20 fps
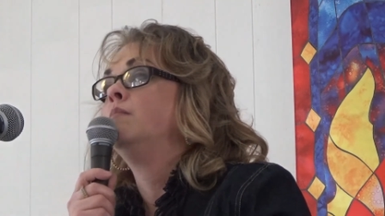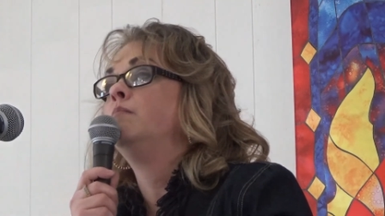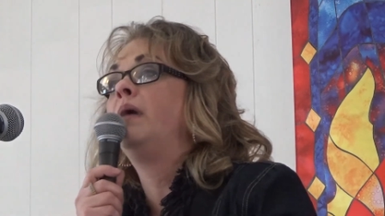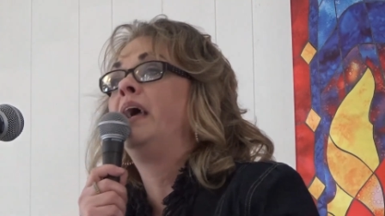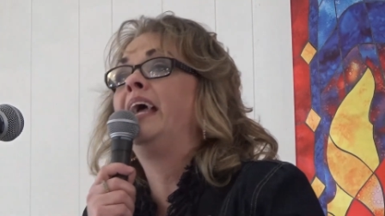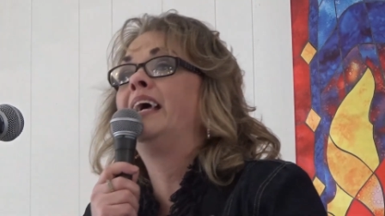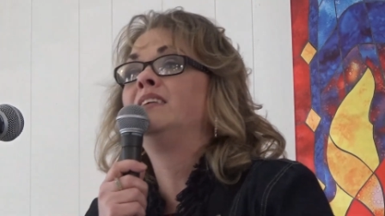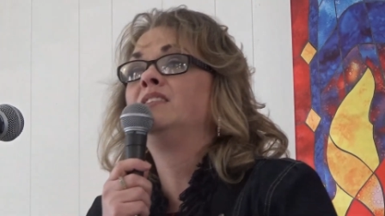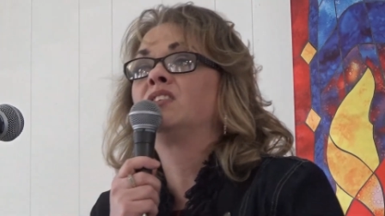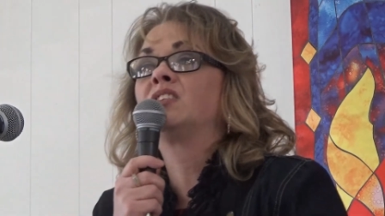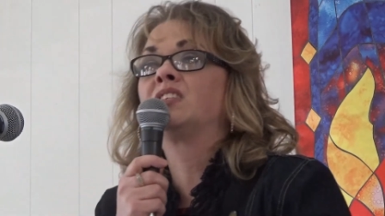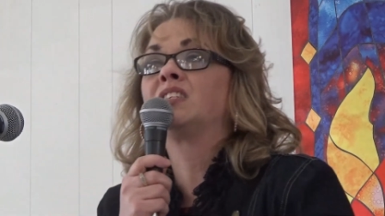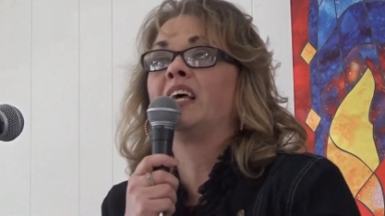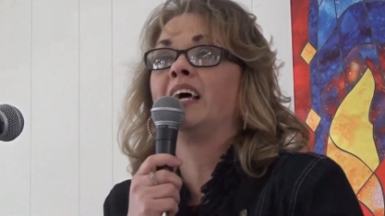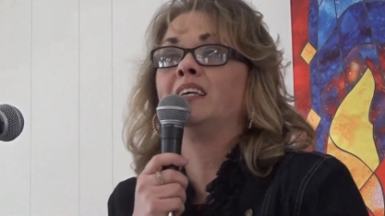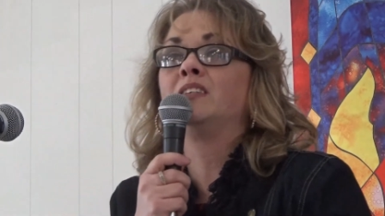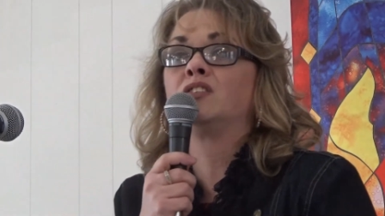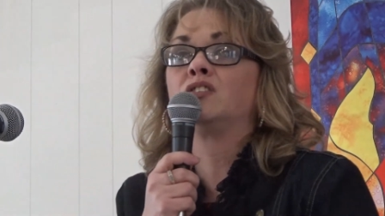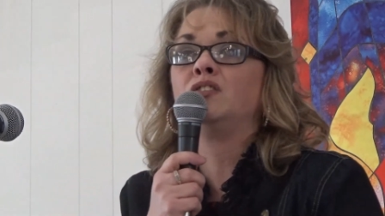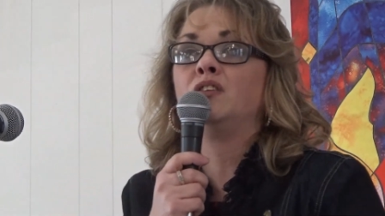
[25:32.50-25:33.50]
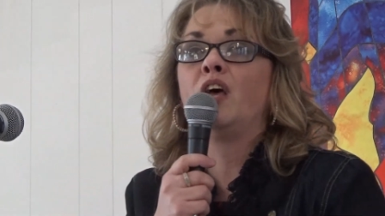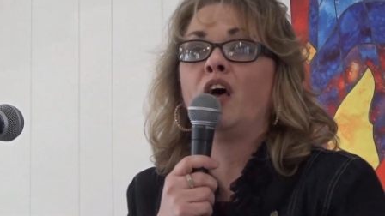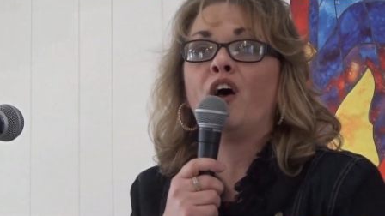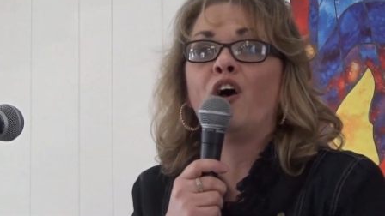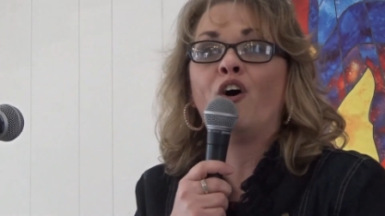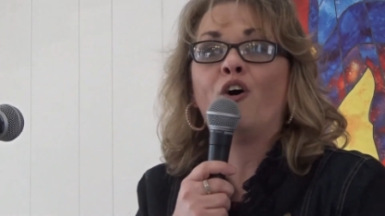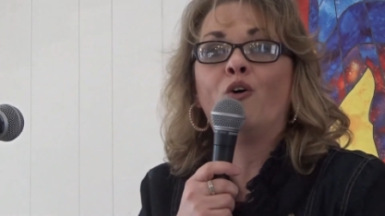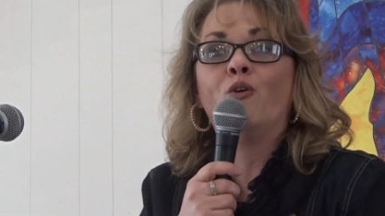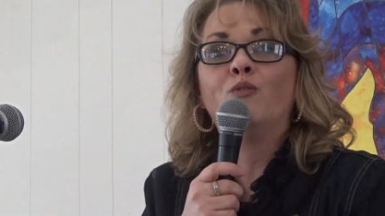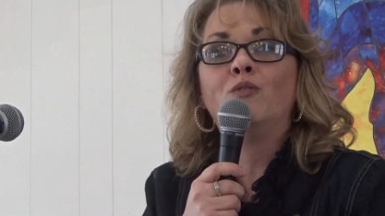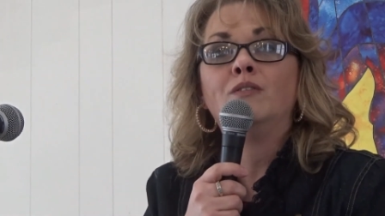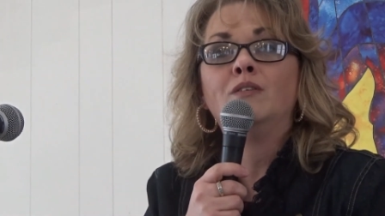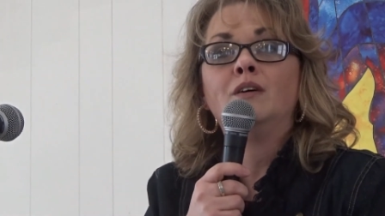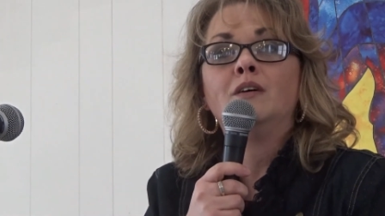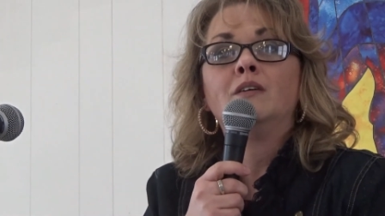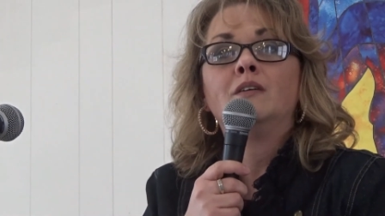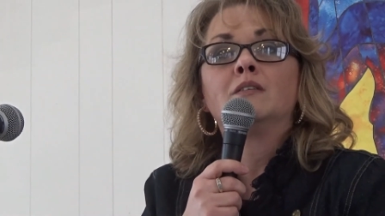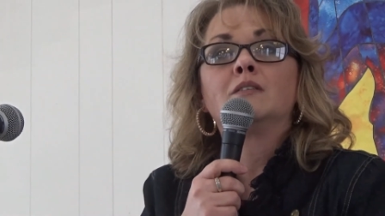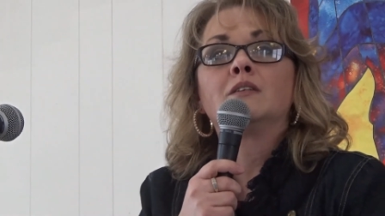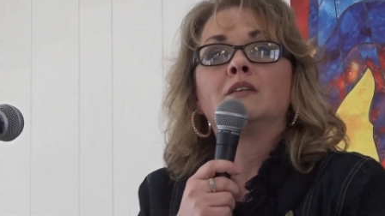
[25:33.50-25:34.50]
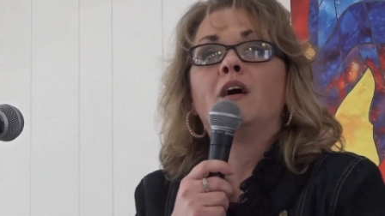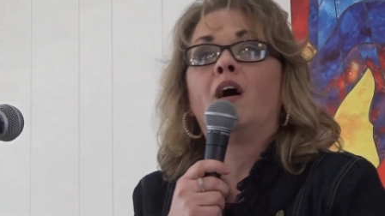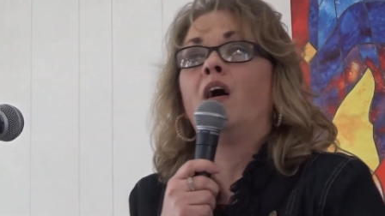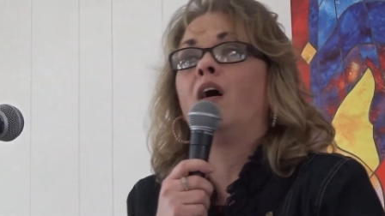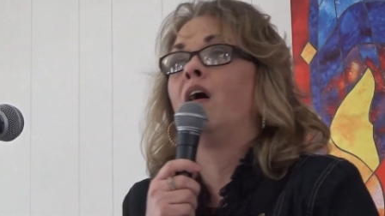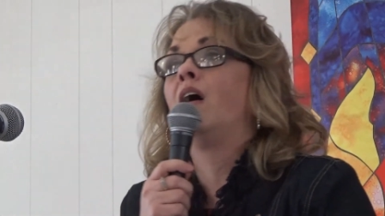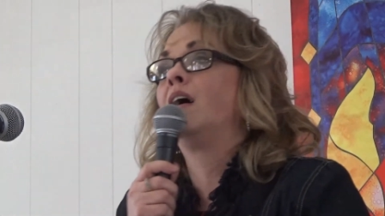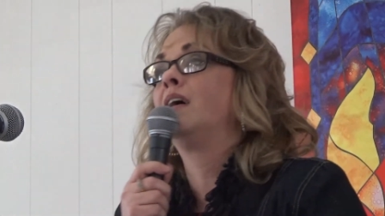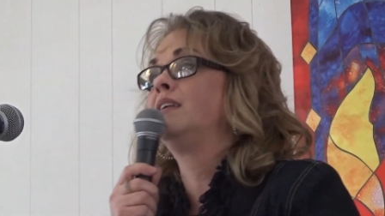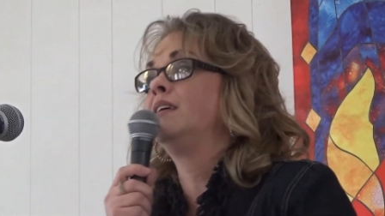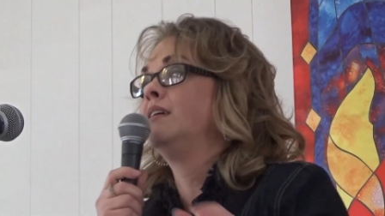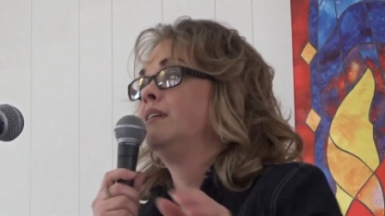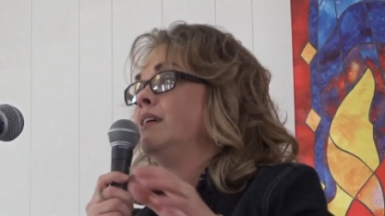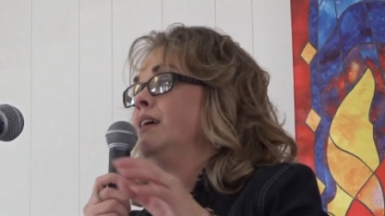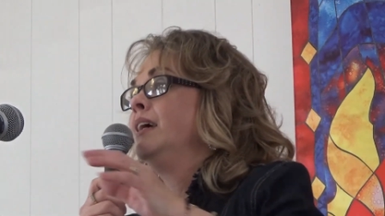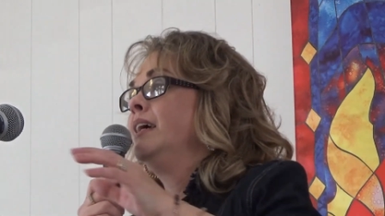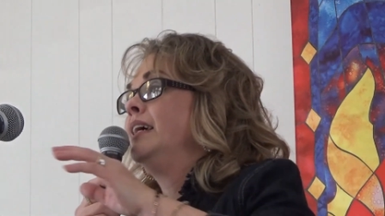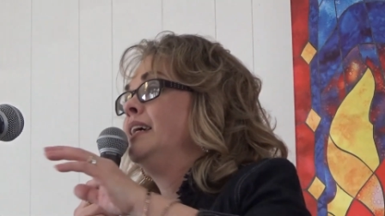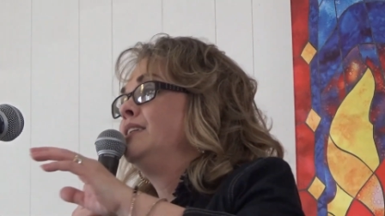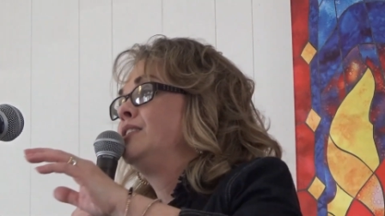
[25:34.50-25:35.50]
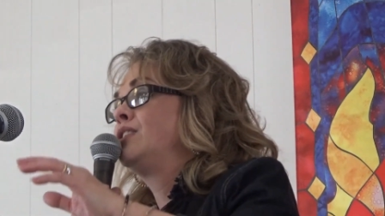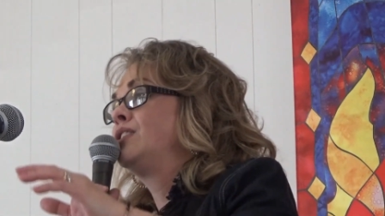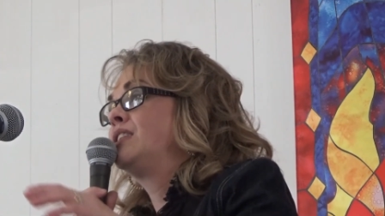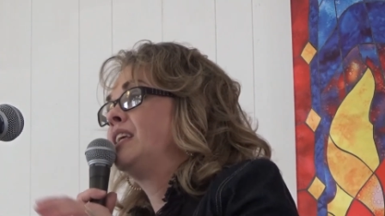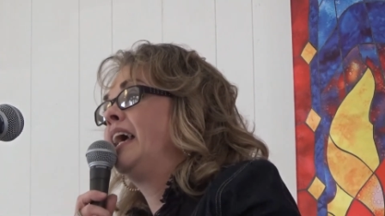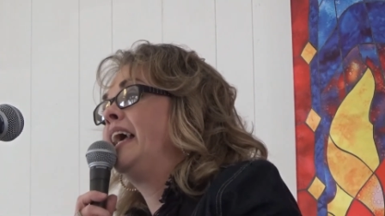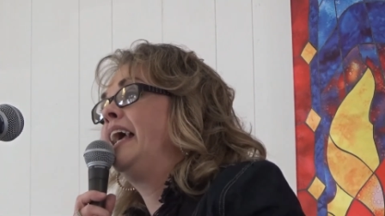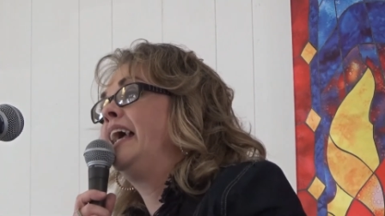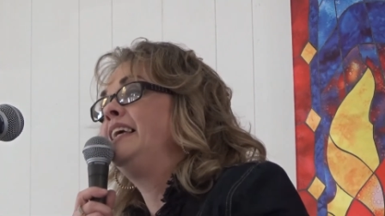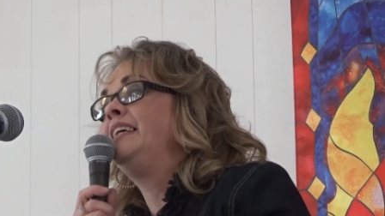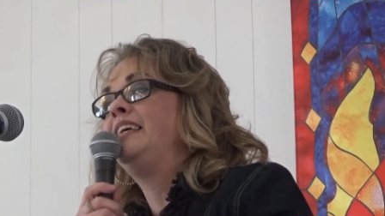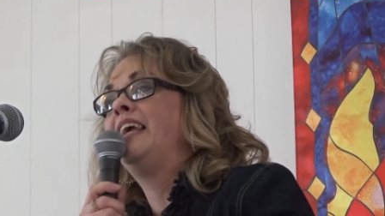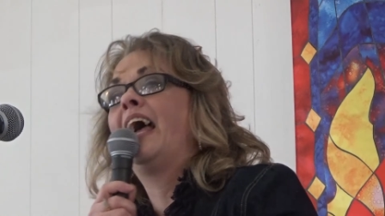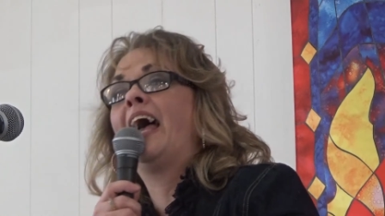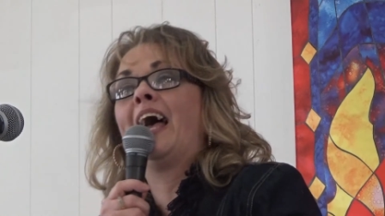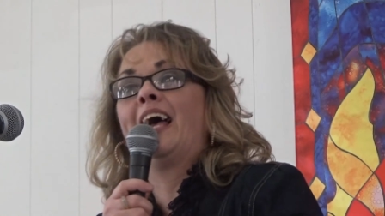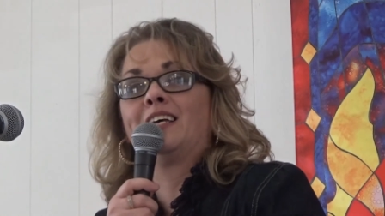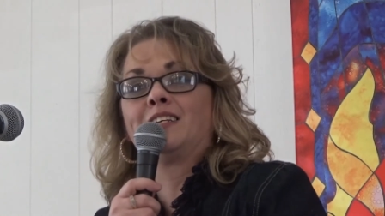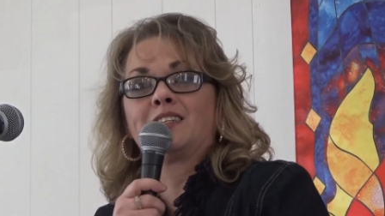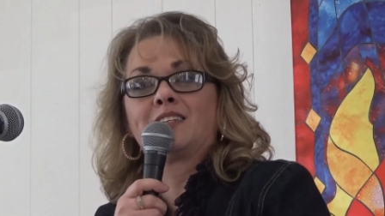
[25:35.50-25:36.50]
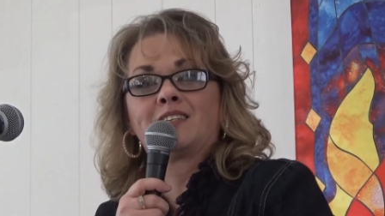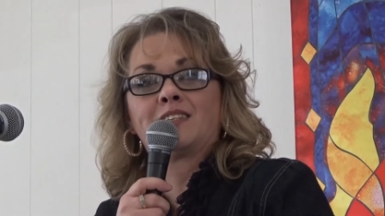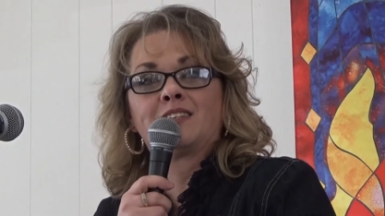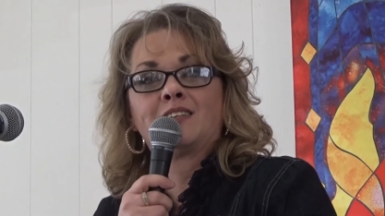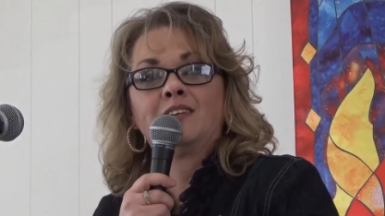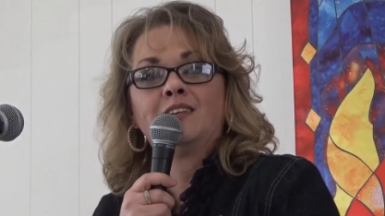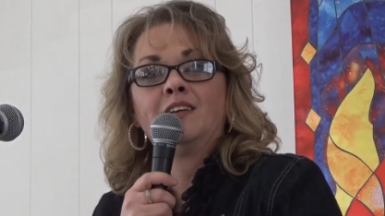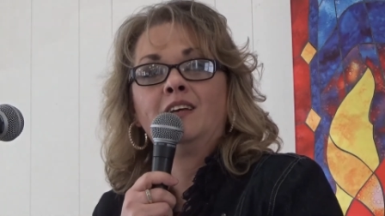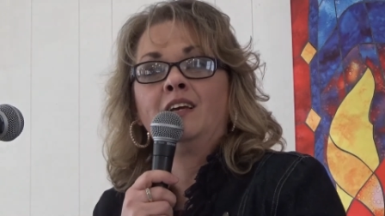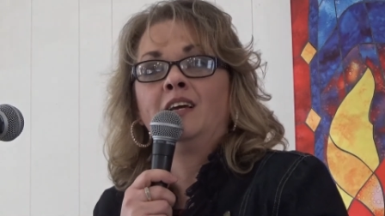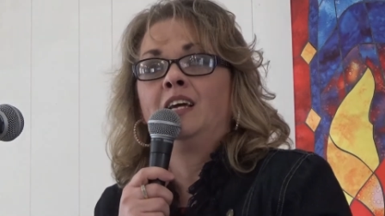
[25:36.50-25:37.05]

man says no god is saying yes